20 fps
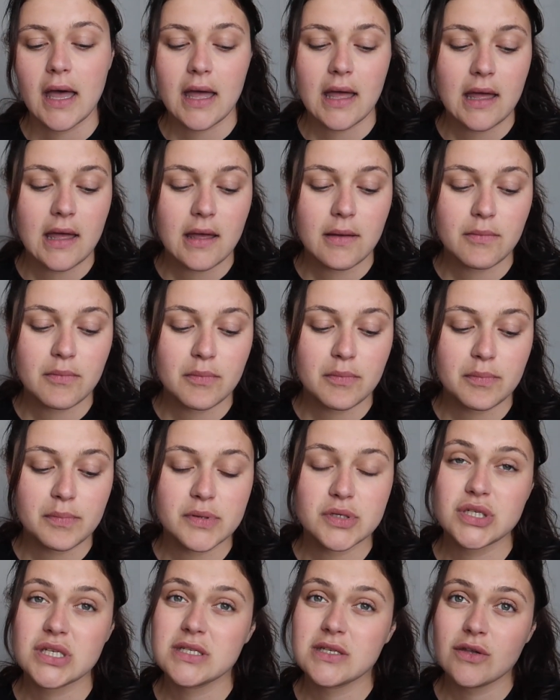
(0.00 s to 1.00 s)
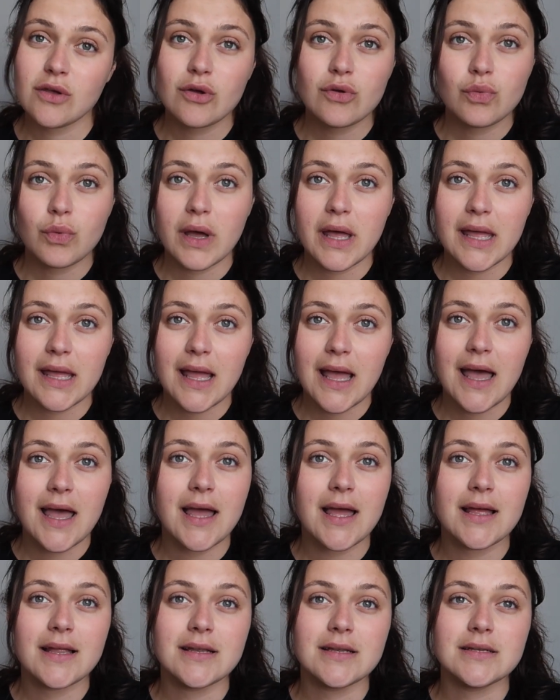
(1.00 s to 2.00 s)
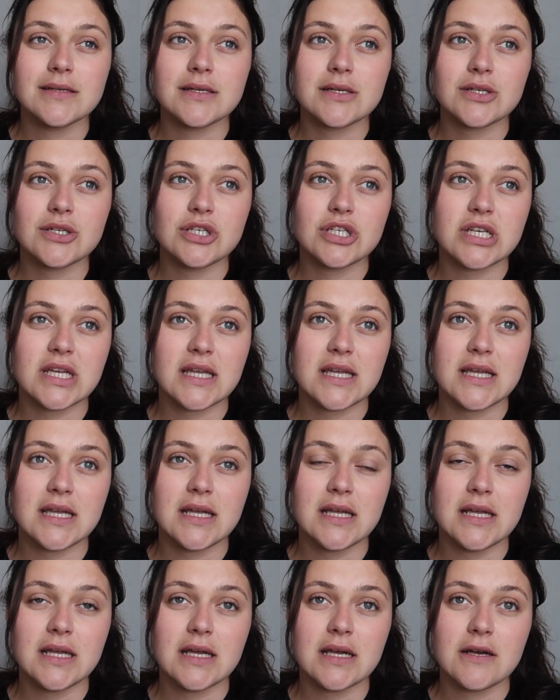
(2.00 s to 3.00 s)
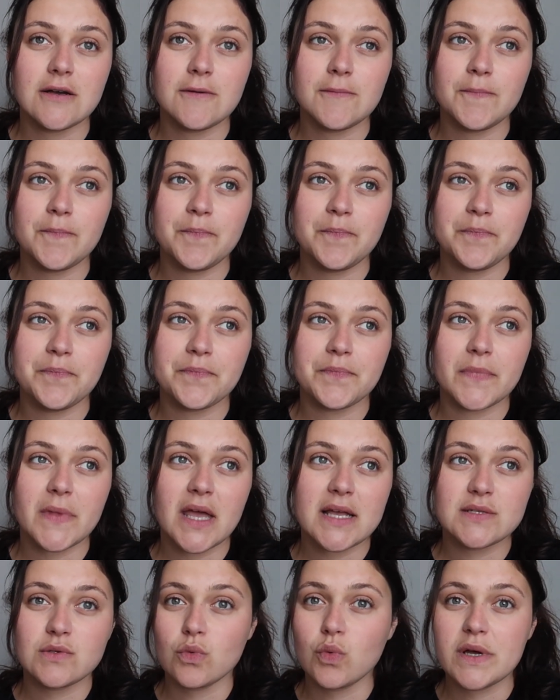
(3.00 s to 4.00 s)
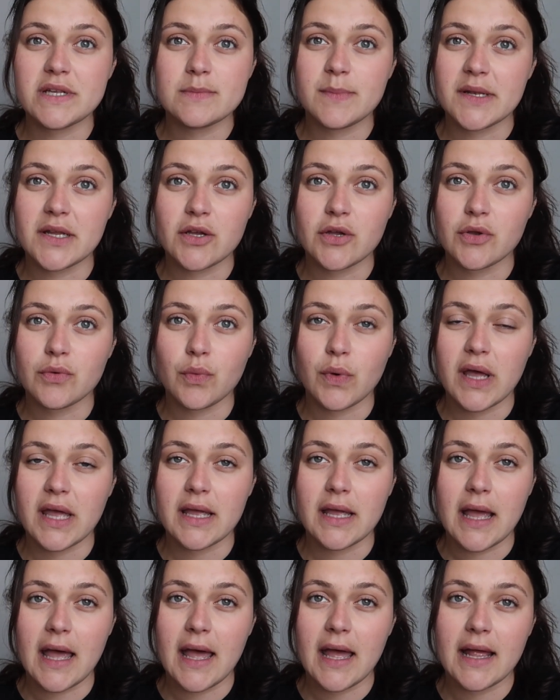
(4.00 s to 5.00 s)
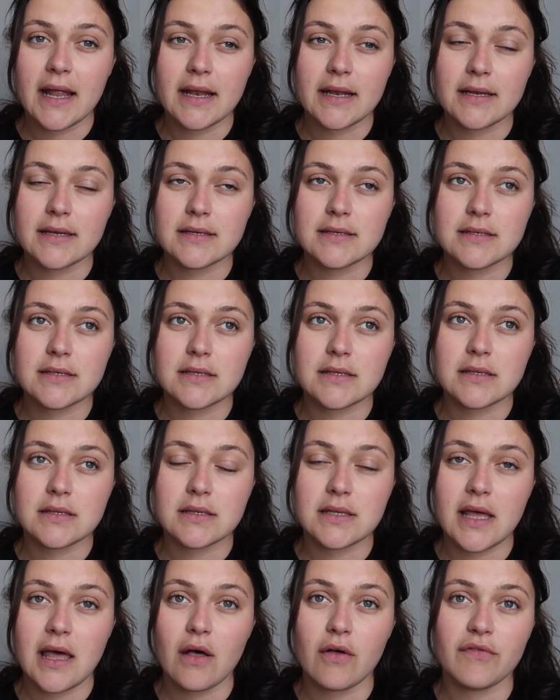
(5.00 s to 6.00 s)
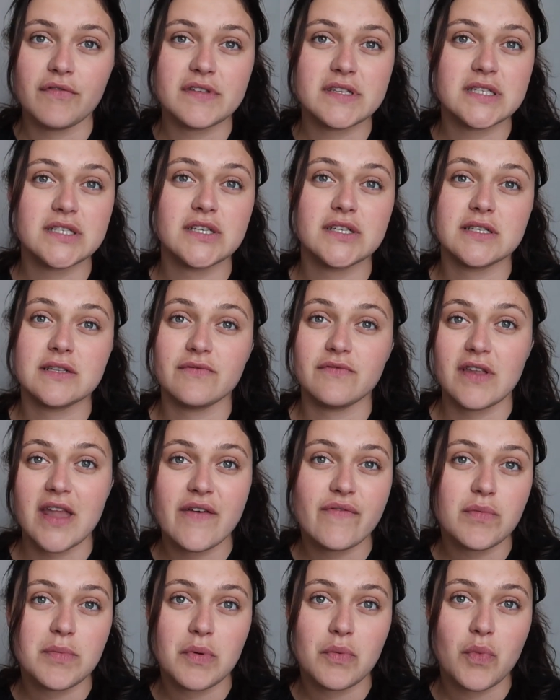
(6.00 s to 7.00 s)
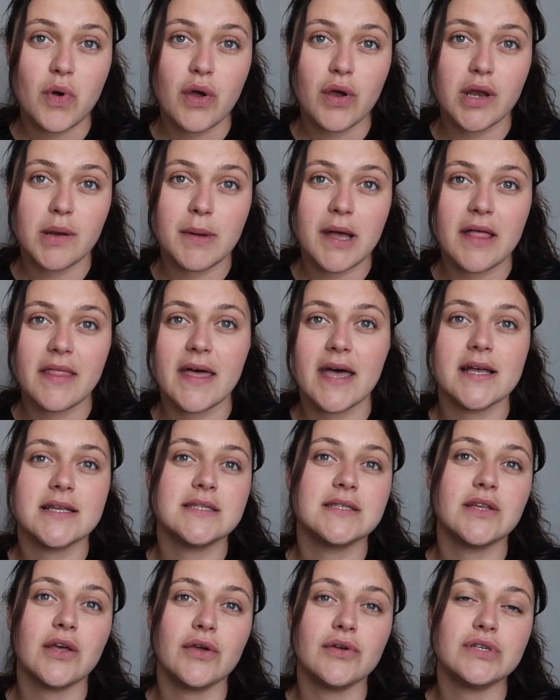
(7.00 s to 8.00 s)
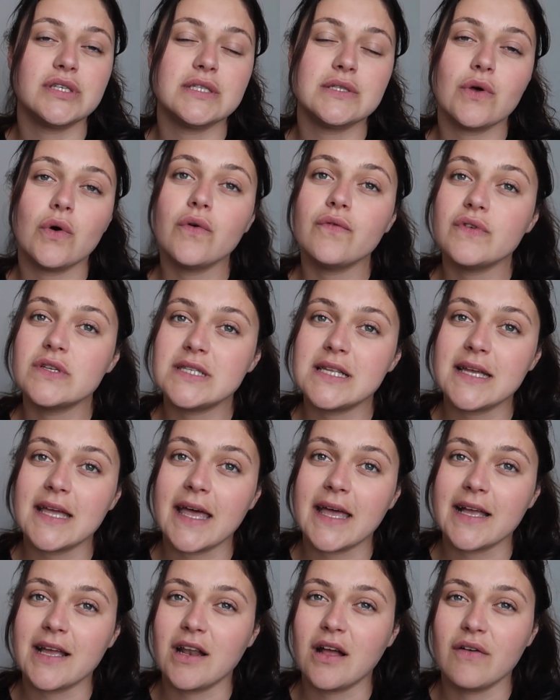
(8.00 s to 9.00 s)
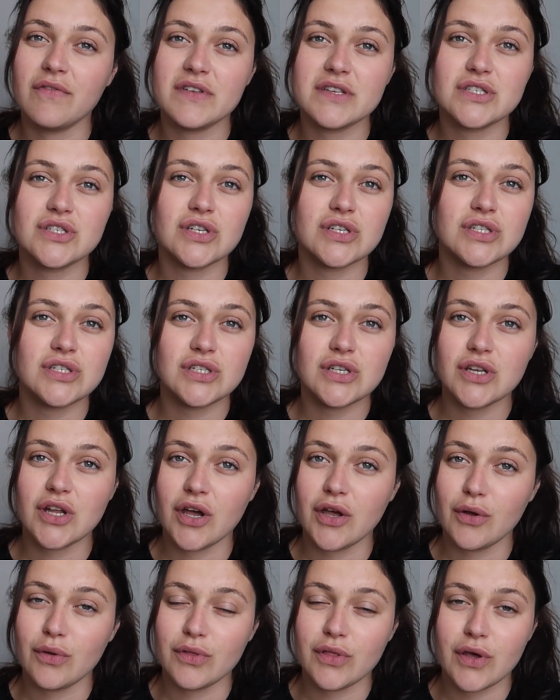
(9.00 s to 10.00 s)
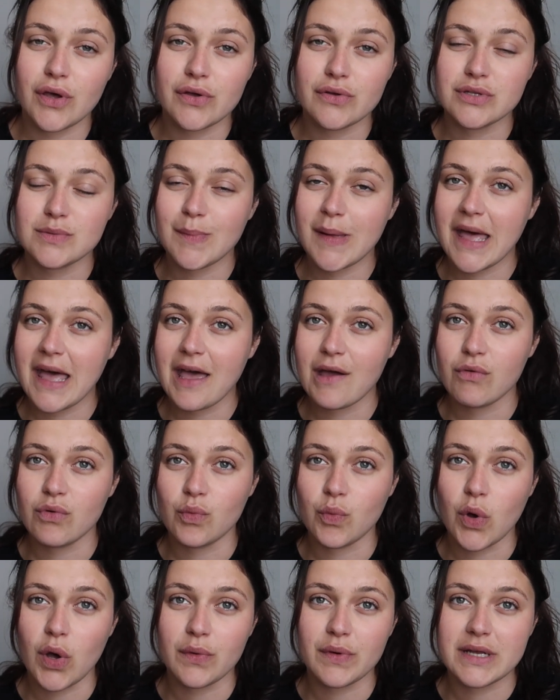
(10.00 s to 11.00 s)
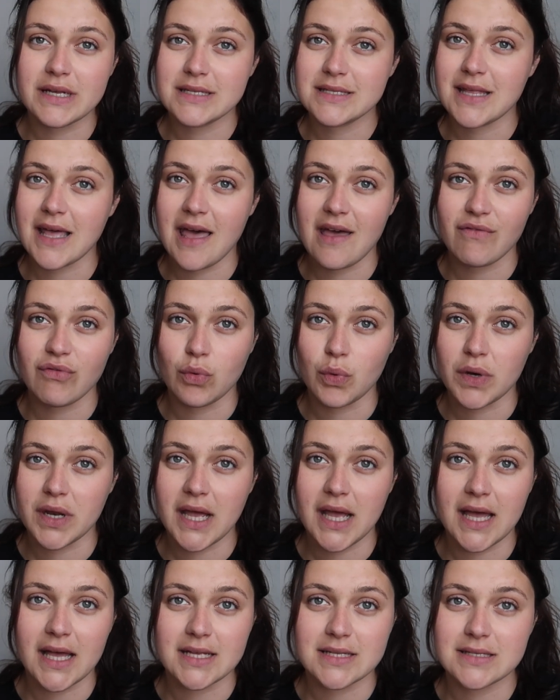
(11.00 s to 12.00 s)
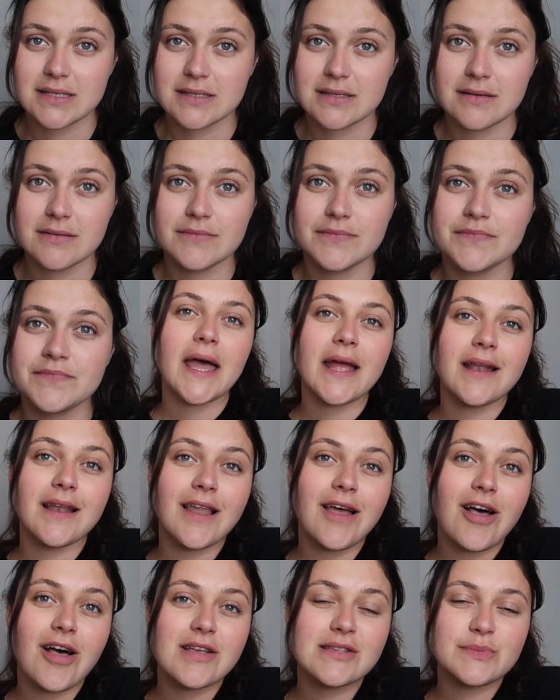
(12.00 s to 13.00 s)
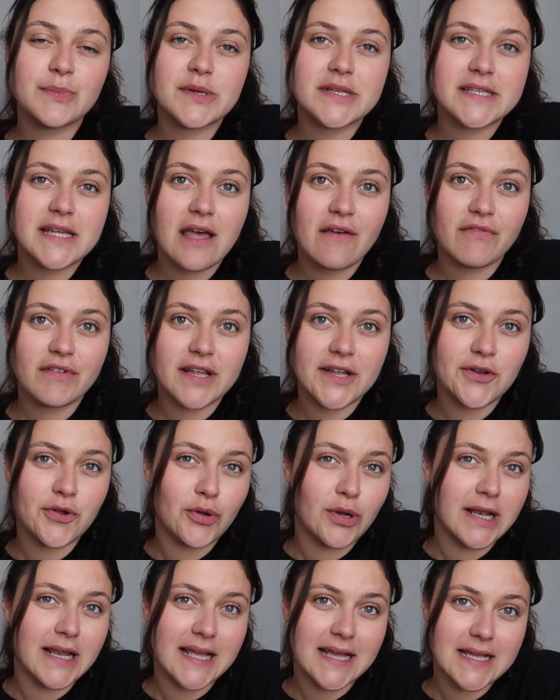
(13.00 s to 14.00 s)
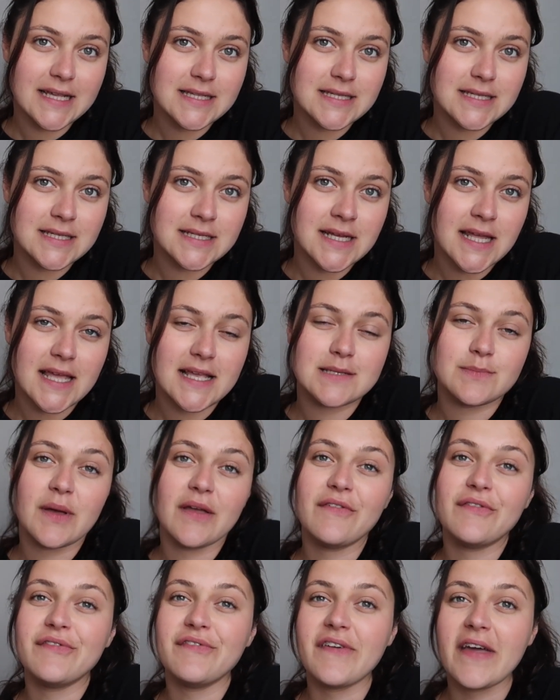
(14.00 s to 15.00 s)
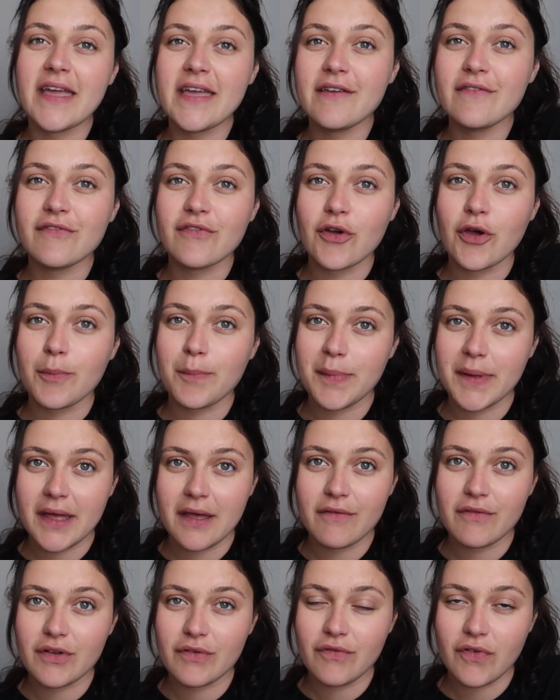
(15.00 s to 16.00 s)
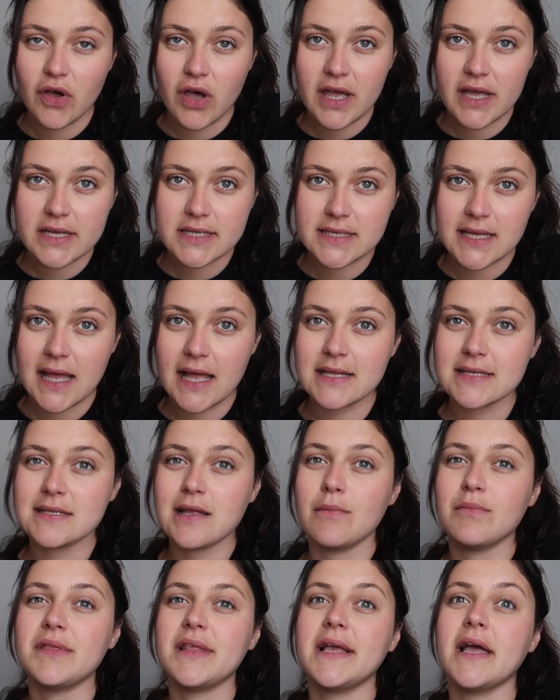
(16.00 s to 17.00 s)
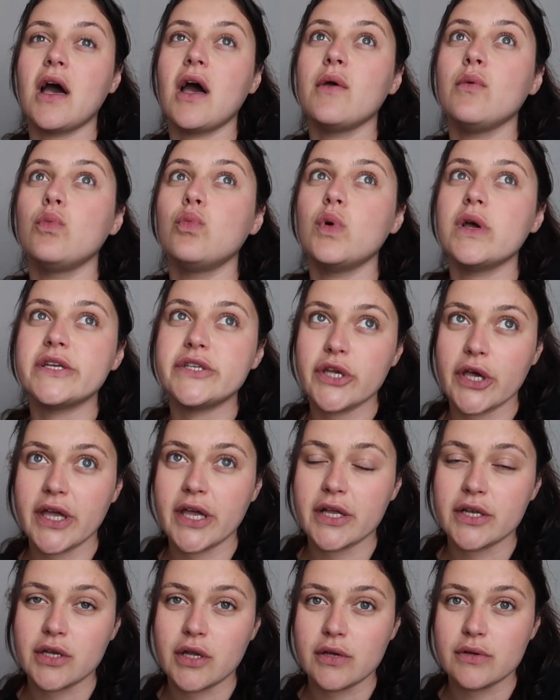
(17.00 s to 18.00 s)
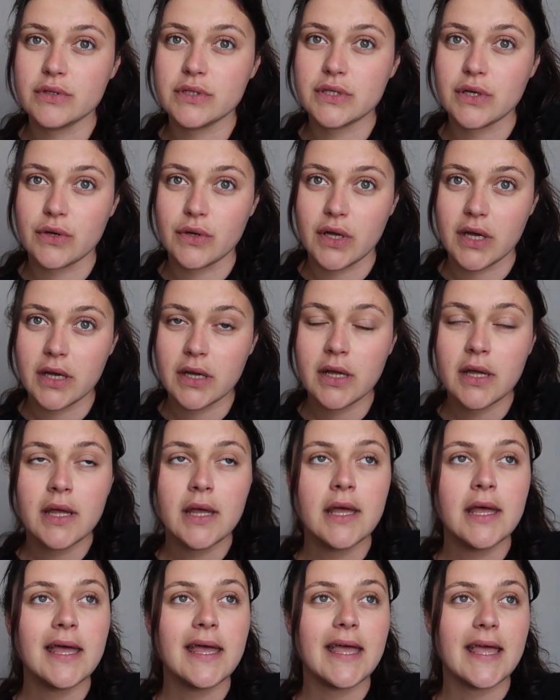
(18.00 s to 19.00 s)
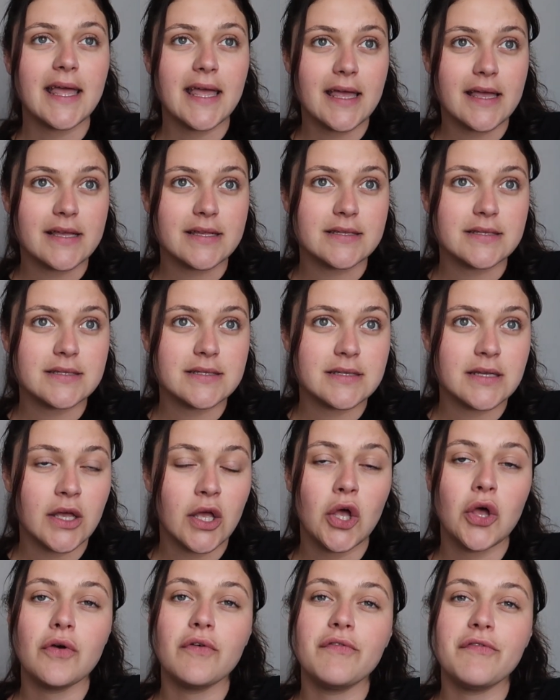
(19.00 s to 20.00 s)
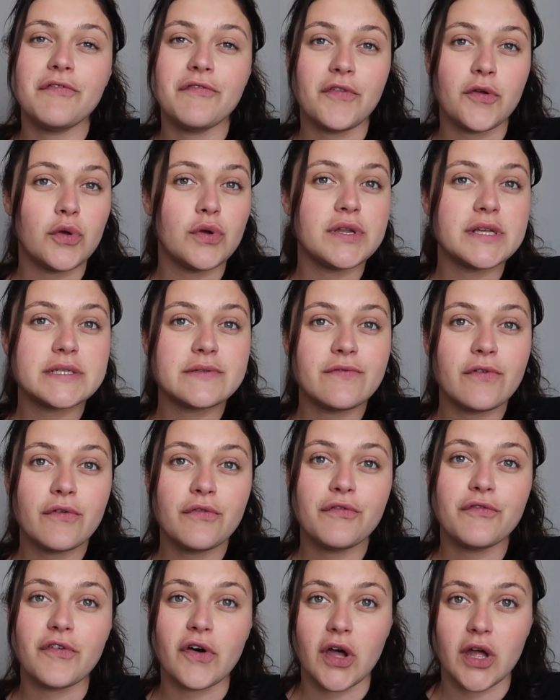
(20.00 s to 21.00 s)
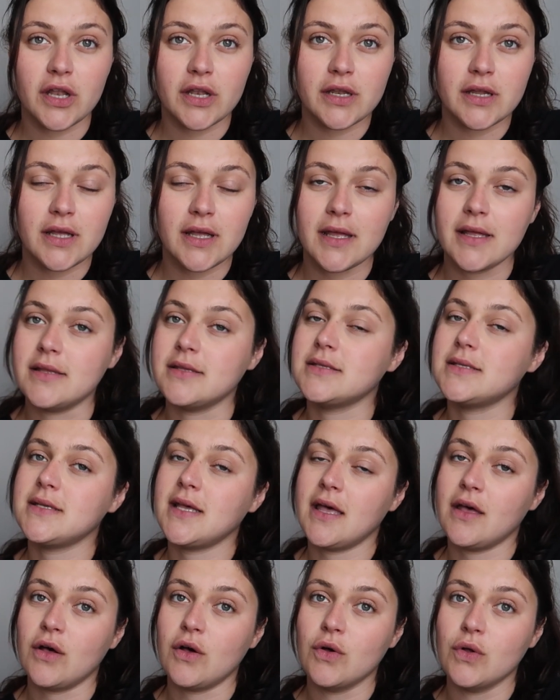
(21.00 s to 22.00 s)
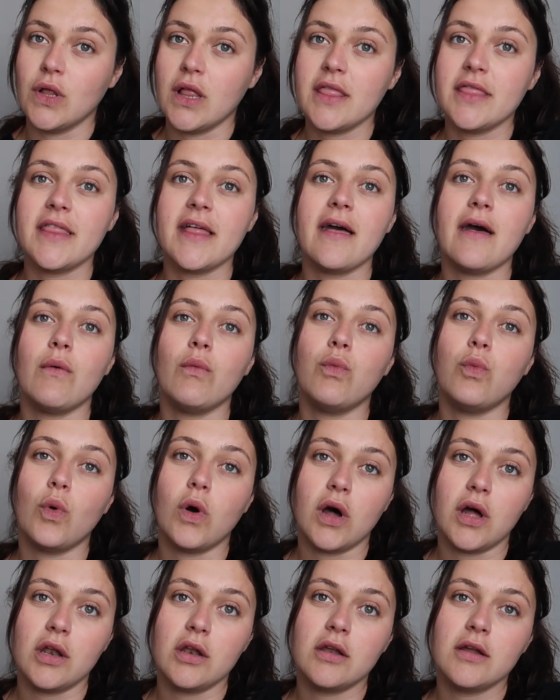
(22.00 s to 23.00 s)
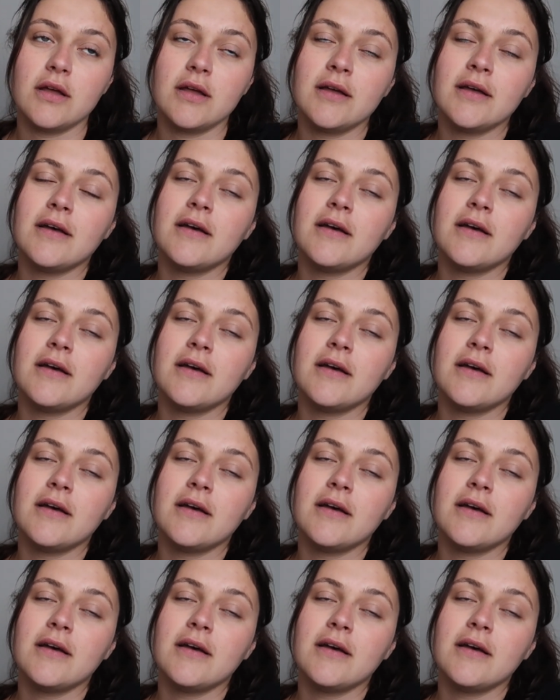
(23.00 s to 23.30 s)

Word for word: Um, but she's a good weight and she has always been a good weight and the health visitors have never been worried about that. So she's obviously getting enough. It's just, you know, those parent worries that everyone has. And last but definitely not least is my favorite bit of advice and something I wish I had known sooner is food is for fun until they're one.